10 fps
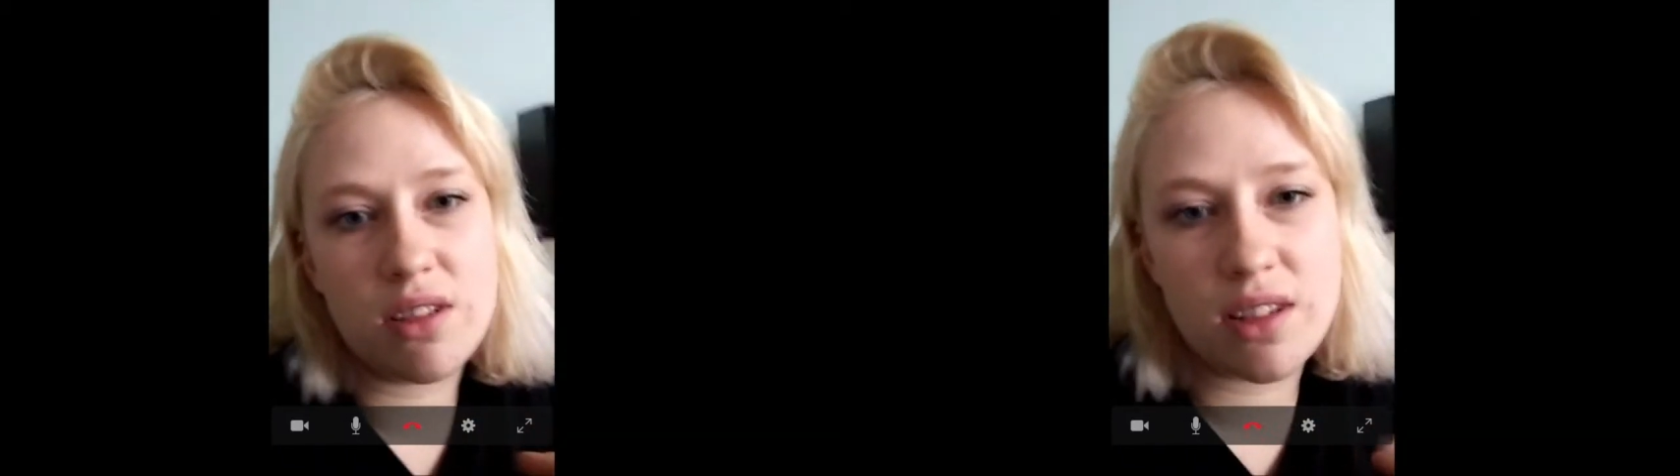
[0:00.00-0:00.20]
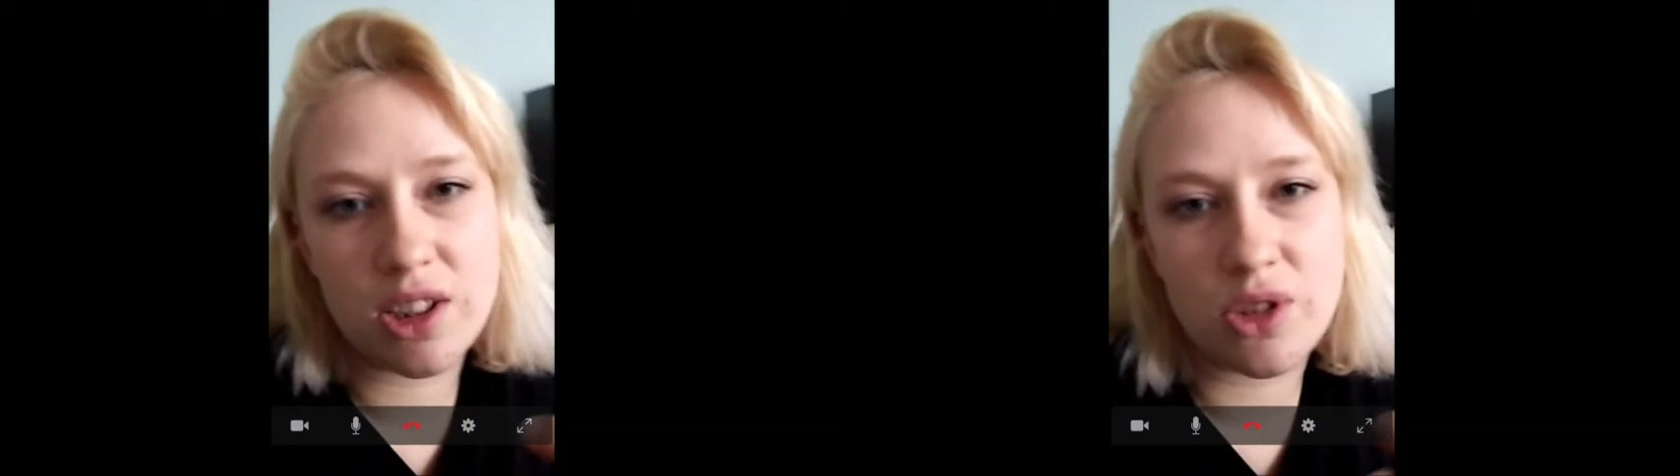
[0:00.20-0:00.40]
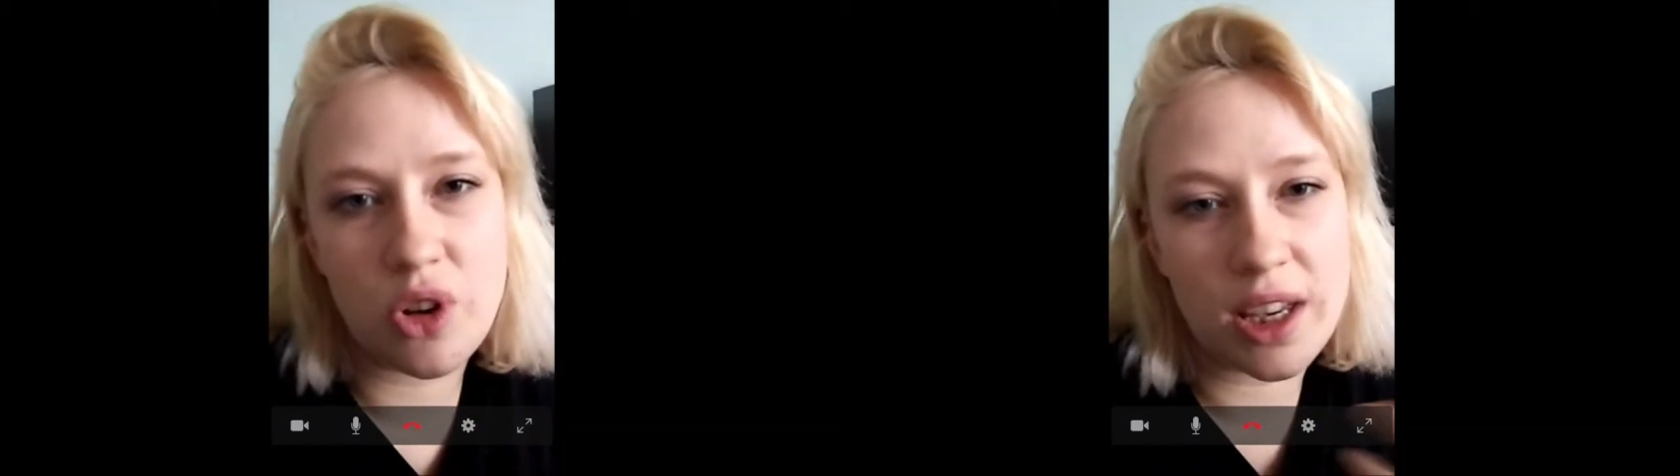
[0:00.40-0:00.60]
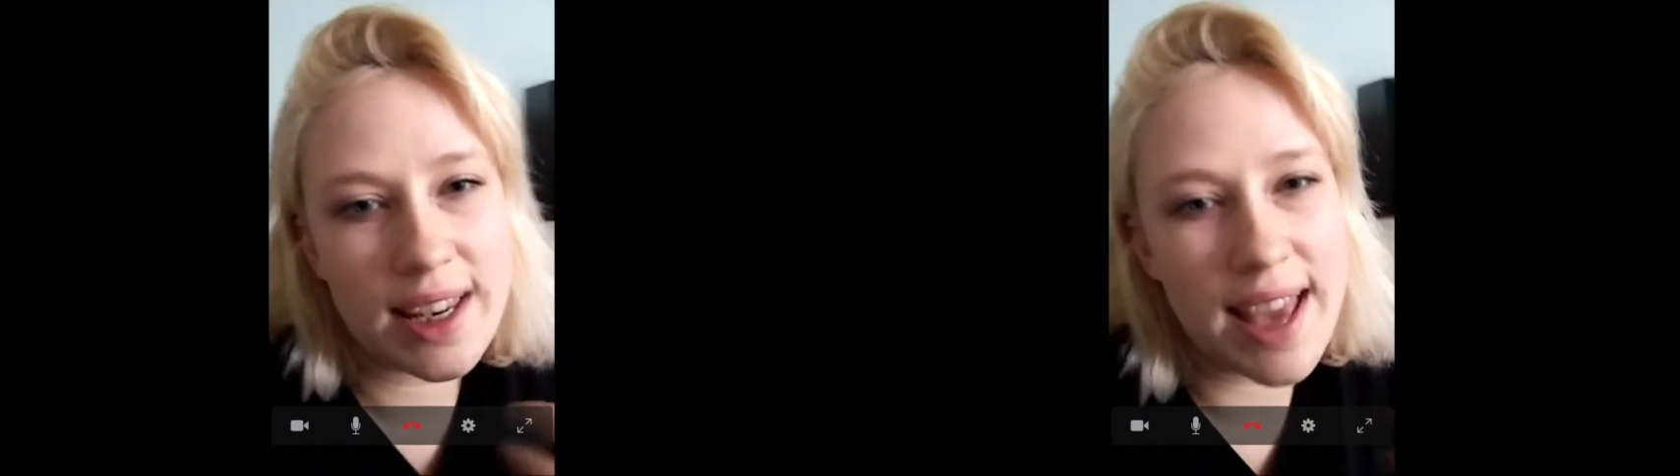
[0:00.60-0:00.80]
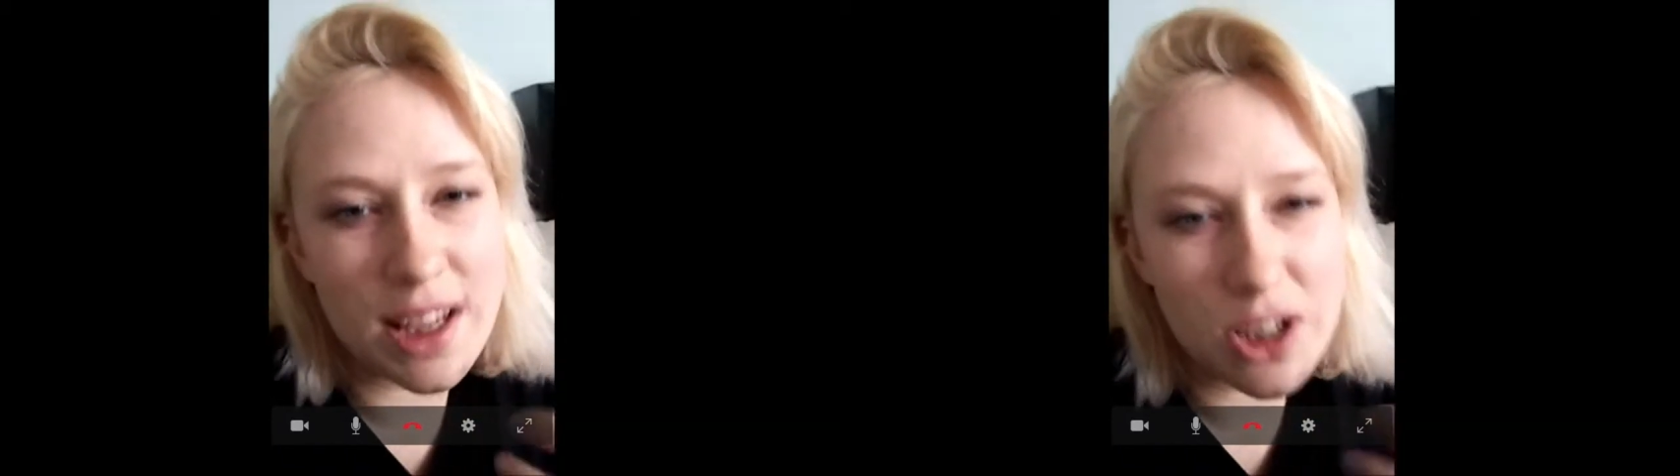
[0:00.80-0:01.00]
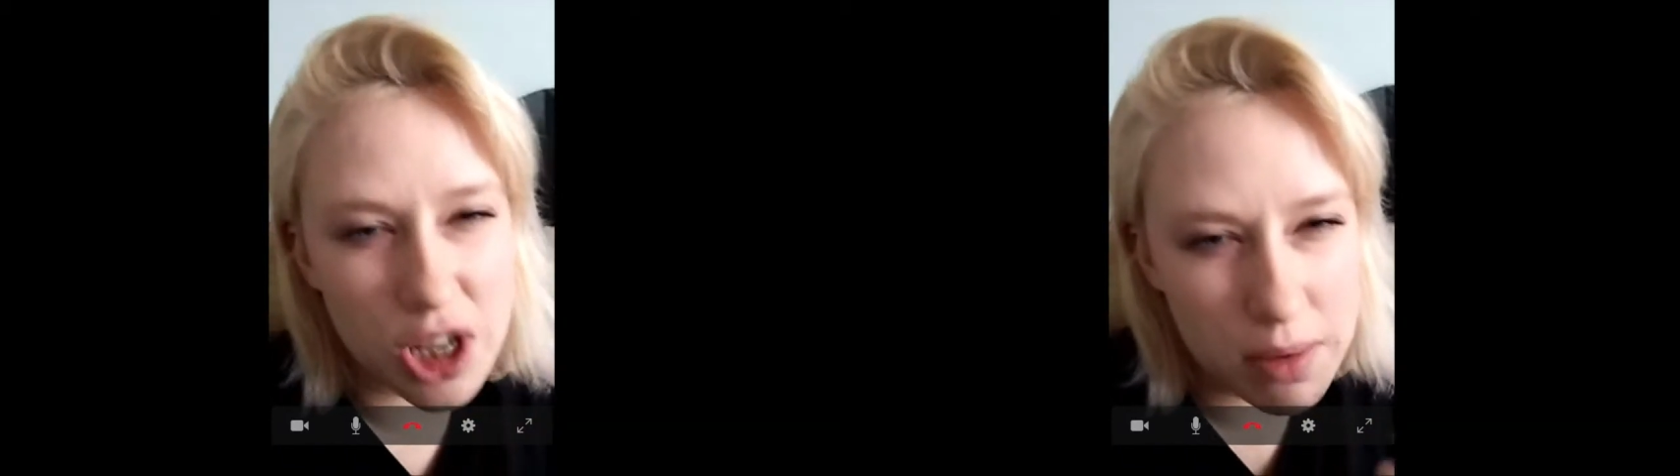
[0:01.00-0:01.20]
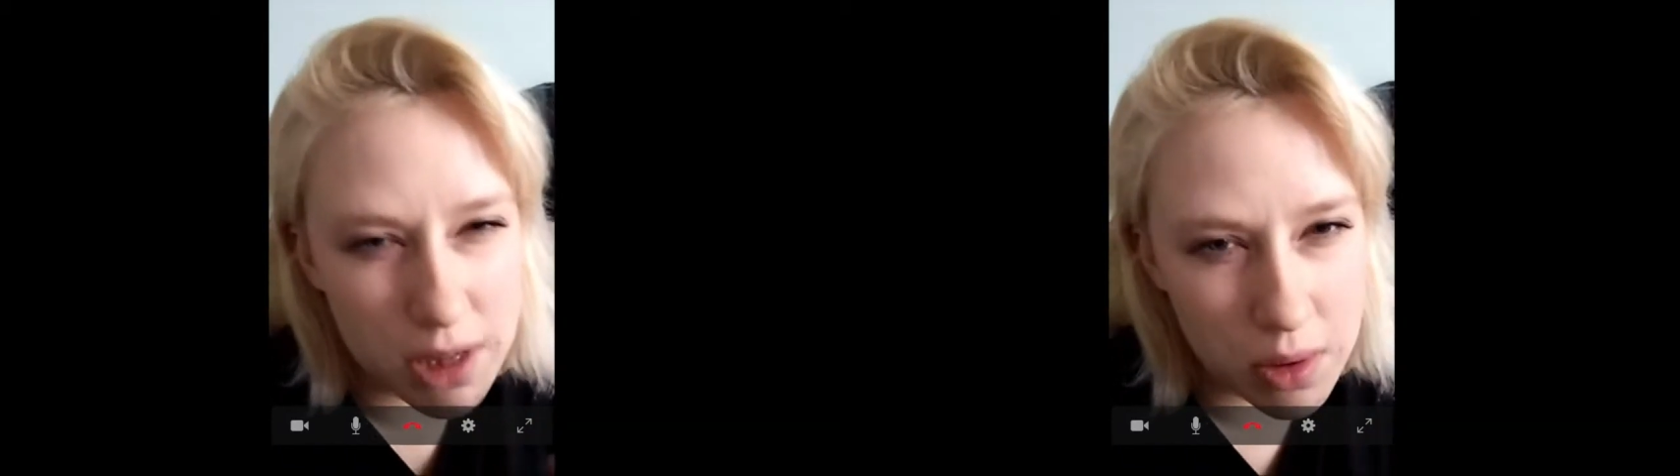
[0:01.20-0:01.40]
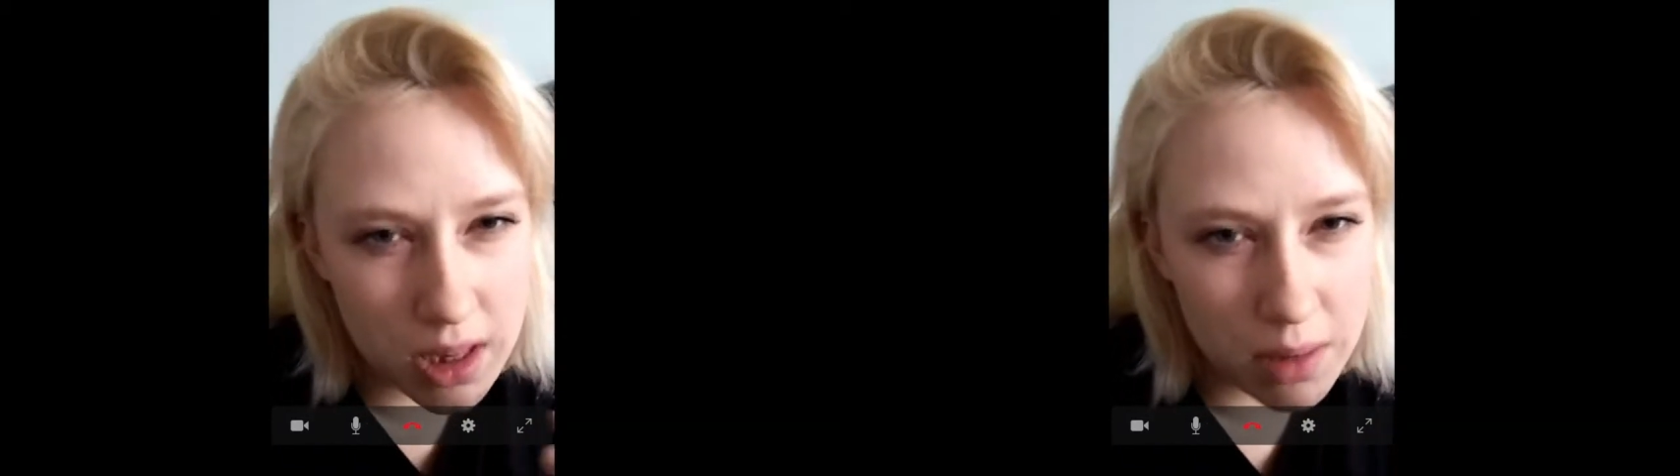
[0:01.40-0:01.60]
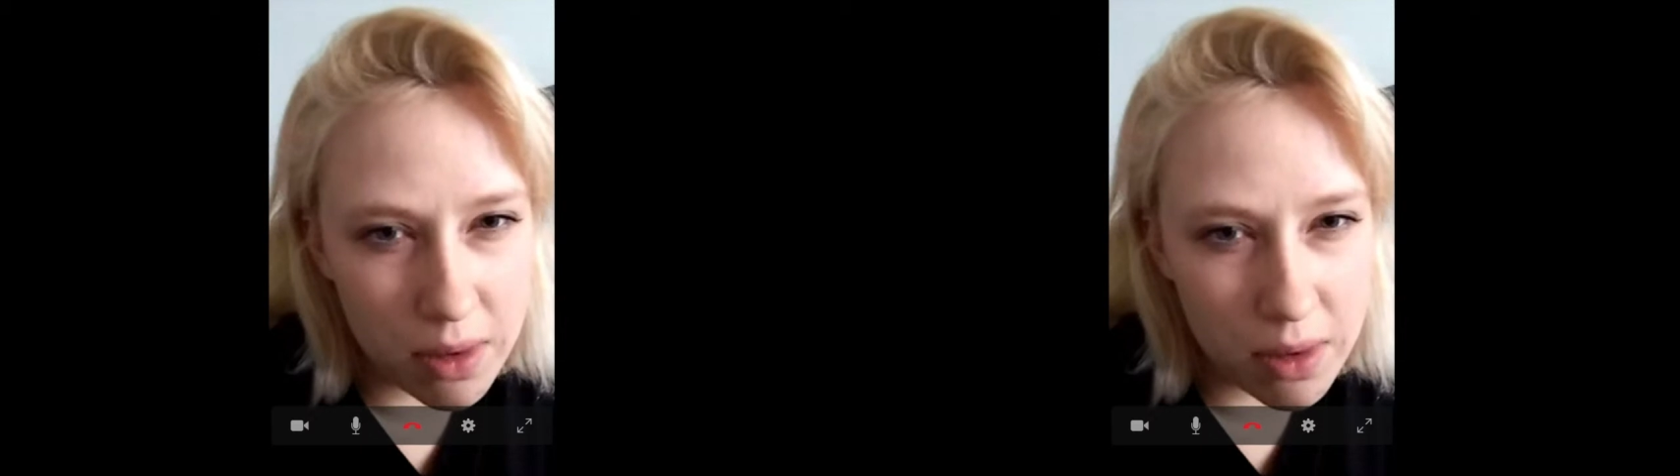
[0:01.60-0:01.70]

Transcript: there's not like an energy between the